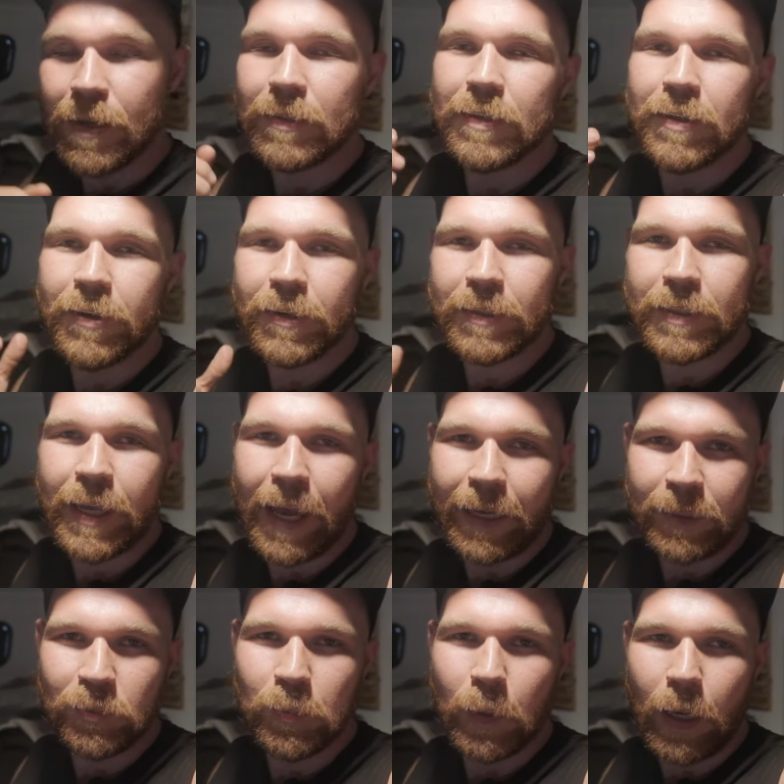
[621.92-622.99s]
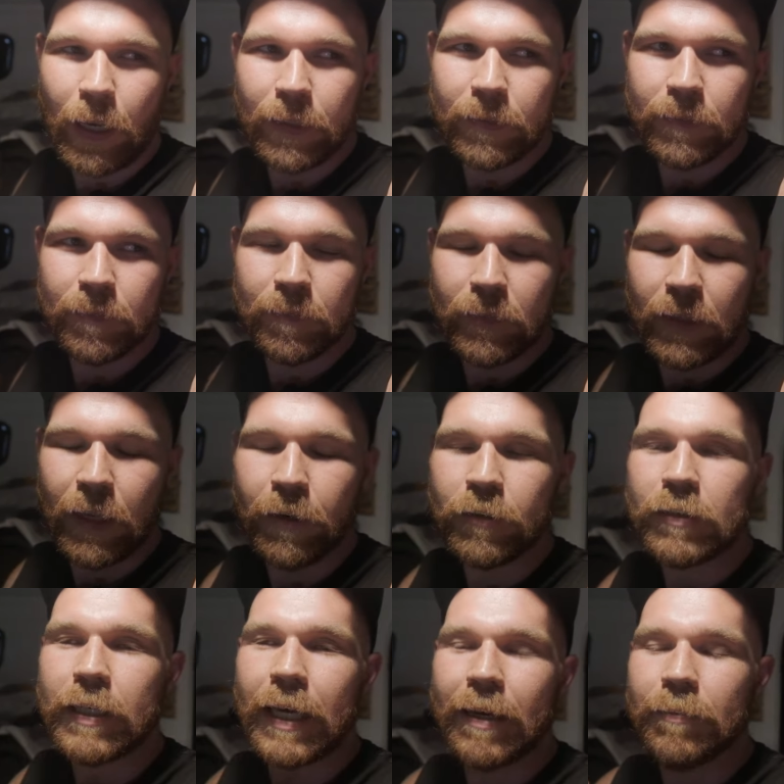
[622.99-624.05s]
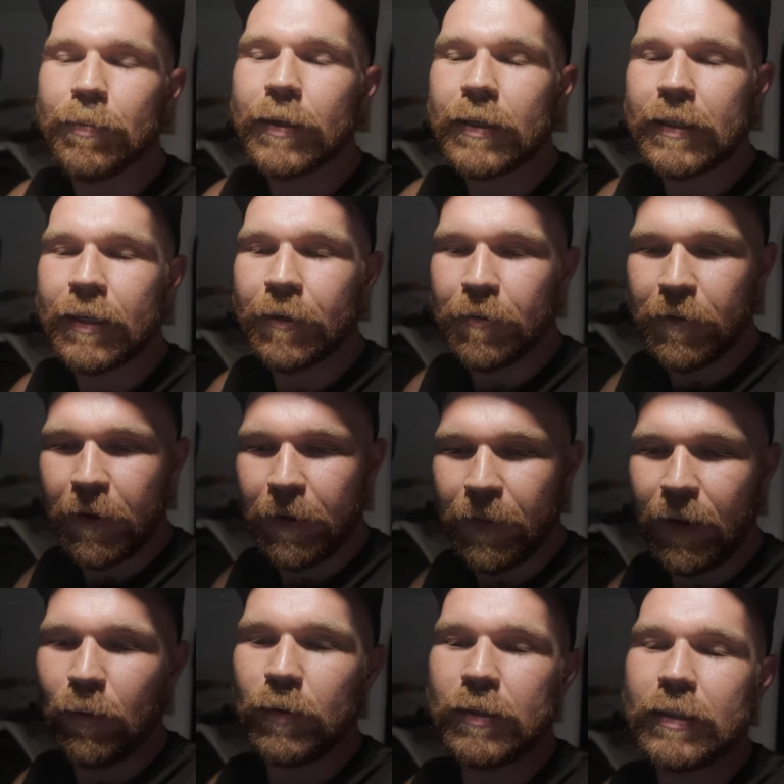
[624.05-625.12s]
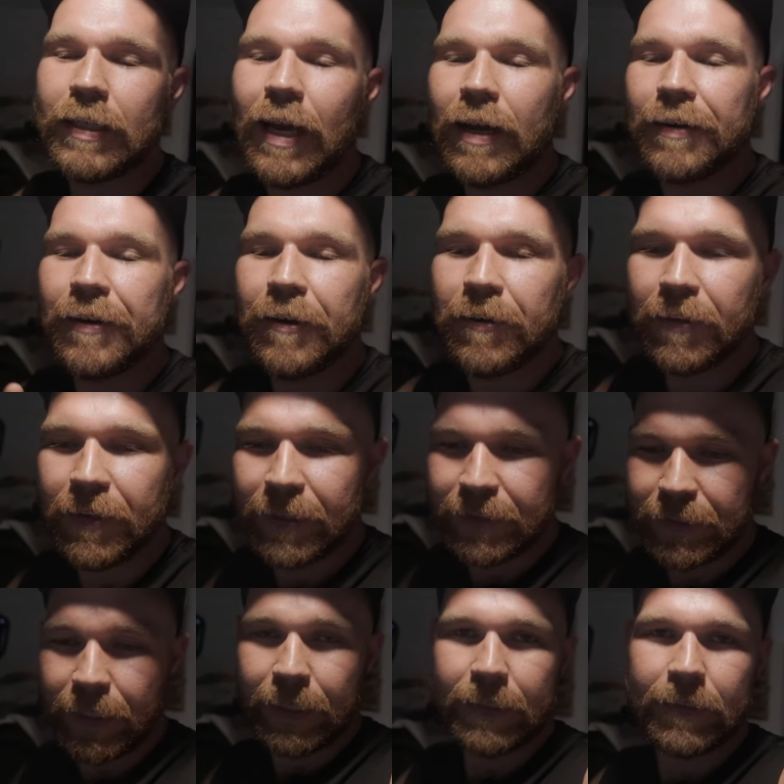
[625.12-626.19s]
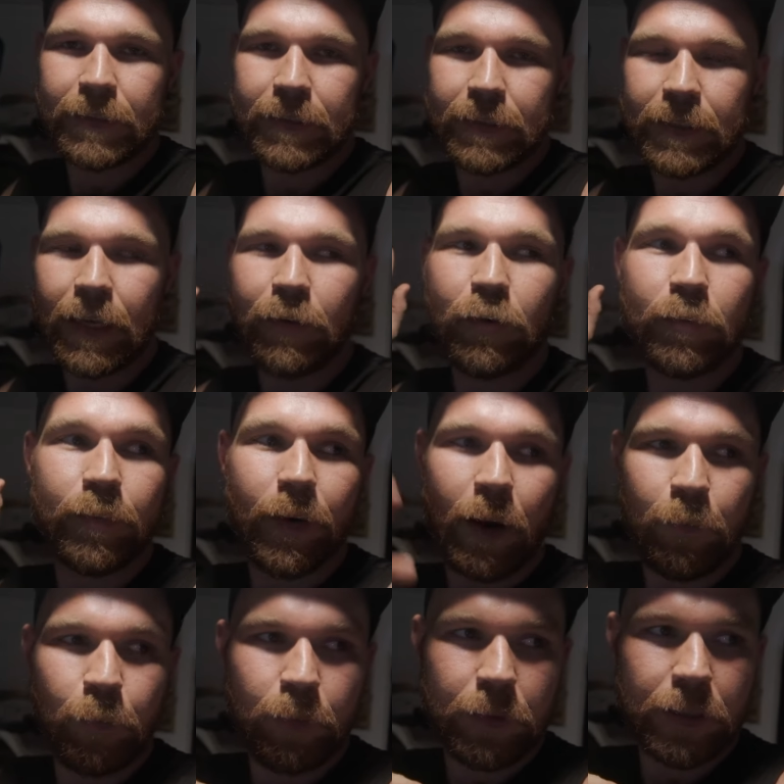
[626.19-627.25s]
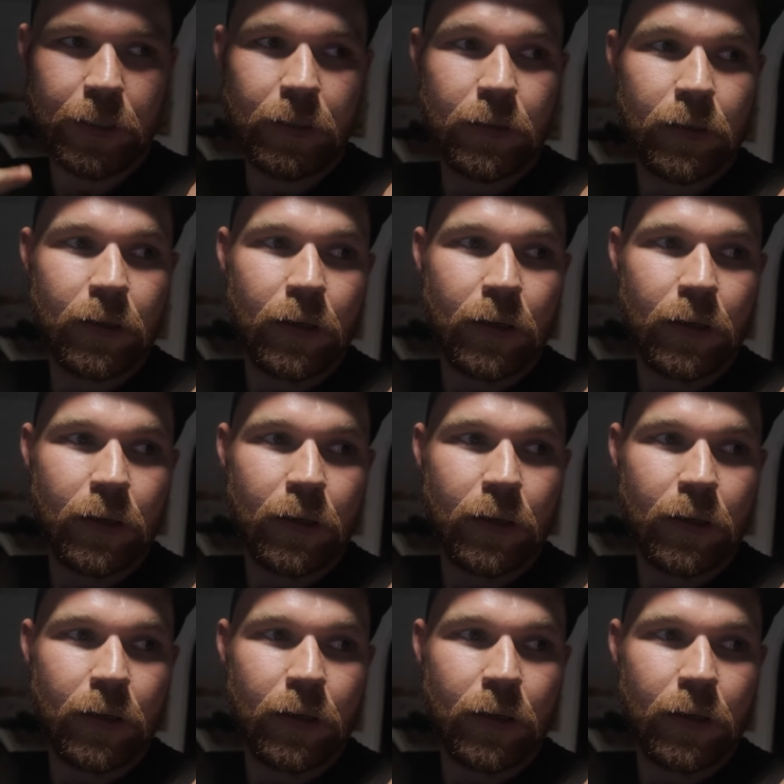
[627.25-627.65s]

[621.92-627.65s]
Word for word: Not to the exact spot. There's camping near there that was not nearly intense that we'll probably